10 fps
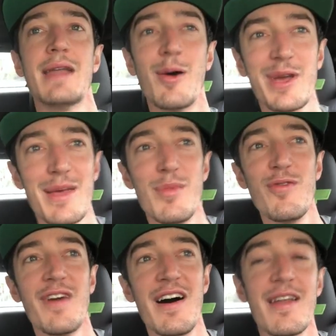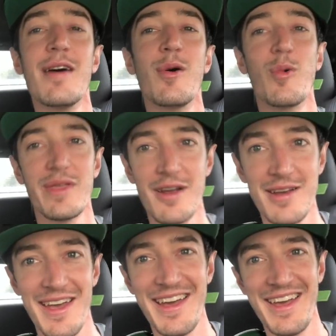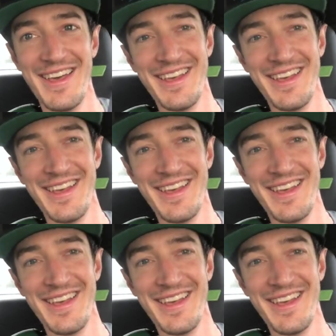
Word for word: now we can move on with our day.